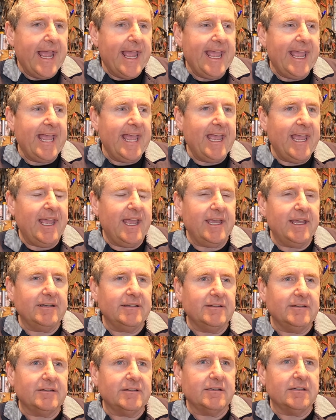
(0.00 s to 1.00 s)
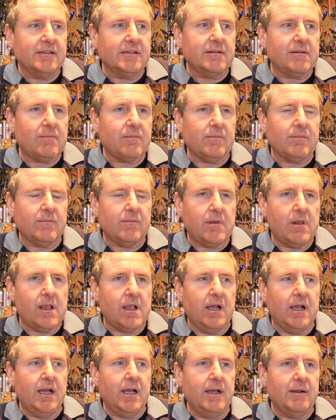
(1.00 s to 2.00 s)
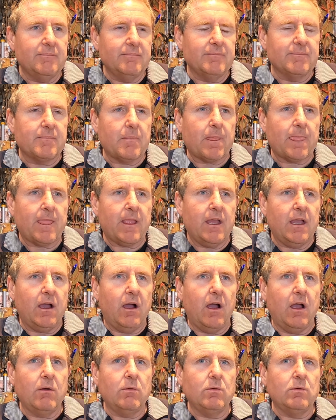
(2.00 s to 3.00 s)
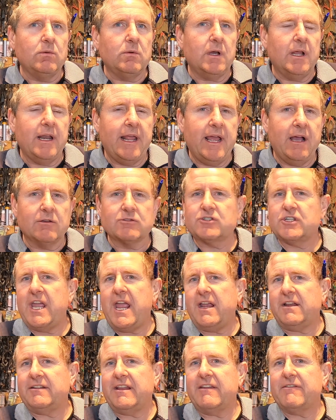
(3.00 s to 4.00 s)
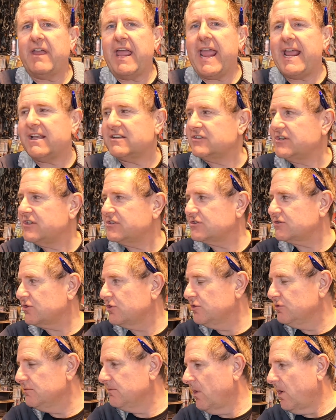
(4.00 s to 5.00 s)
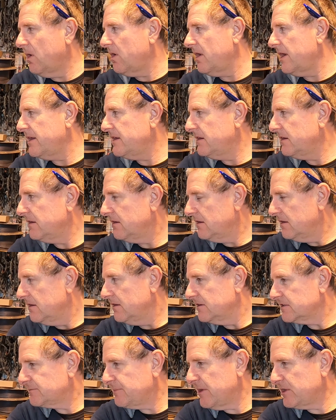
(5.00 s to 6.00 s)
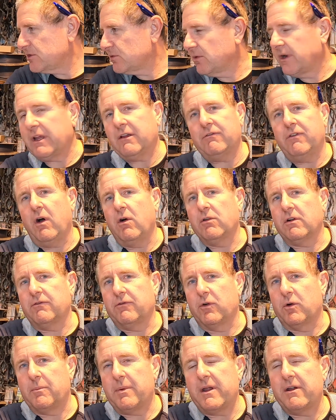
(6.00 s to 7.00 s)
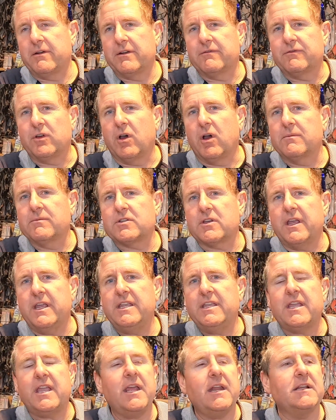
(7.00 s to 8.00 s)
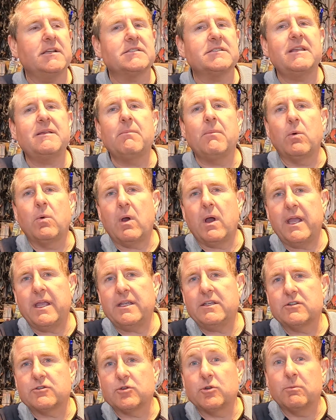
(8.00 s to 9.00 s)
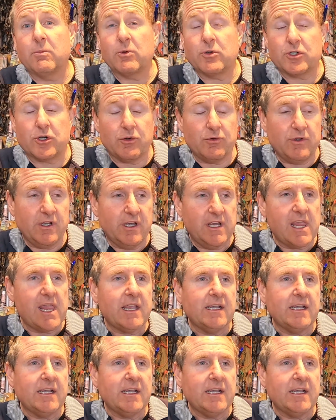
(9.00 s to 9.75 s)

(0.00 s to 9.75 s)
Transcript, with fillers: And um, I will allow Zach to have access to my special link folder for a period of time so he can assemble a suitable tune.